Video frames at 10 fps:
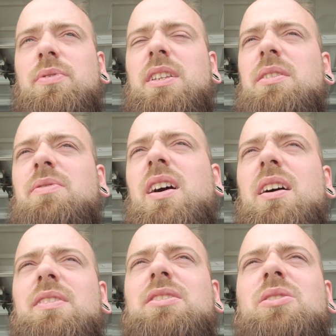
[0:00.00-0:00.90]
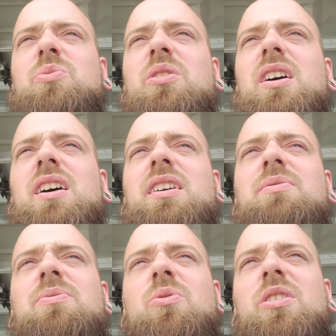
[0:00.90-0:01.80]
55 inches wide,
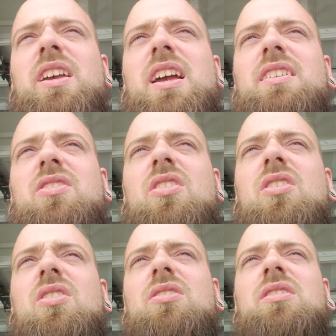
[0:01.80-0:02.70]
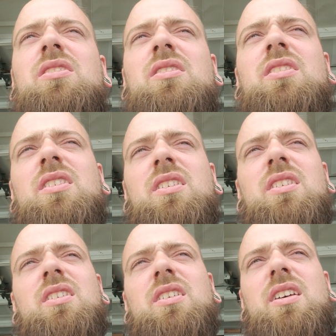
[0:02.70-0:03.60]
48 tall,
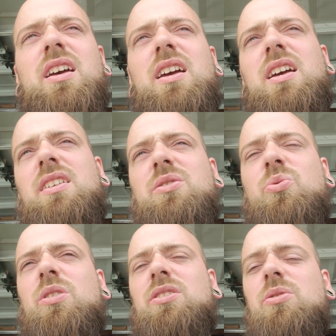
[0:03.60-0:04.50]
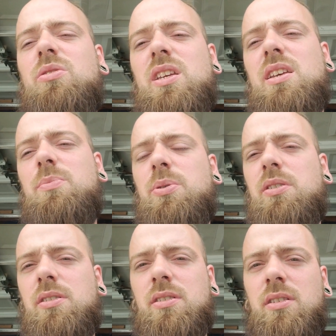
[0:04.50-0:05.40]
and 22 deep.
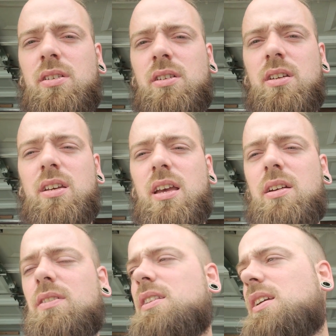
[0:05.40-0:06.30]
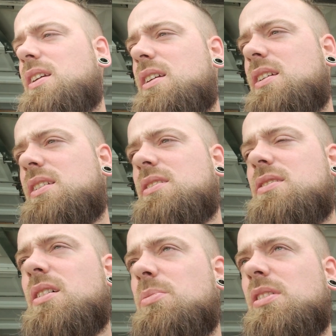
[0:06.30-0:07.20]
Everything is
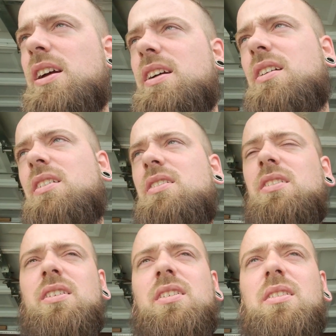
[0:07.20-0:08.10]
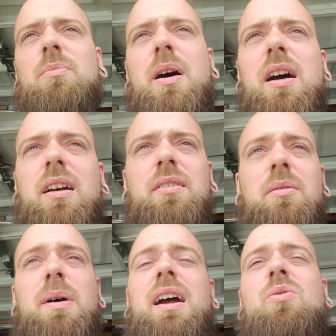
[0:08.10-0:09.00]
double layered. The
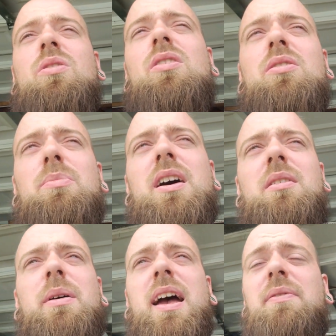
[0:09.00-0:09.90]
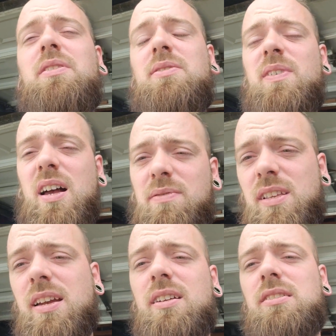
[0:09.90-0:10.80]
back wall, the bottom half is 5
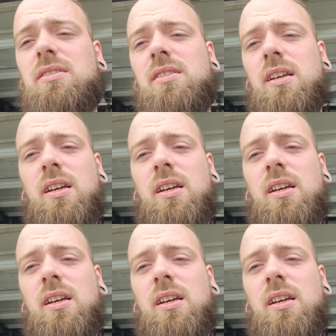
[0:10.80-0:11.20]
layers.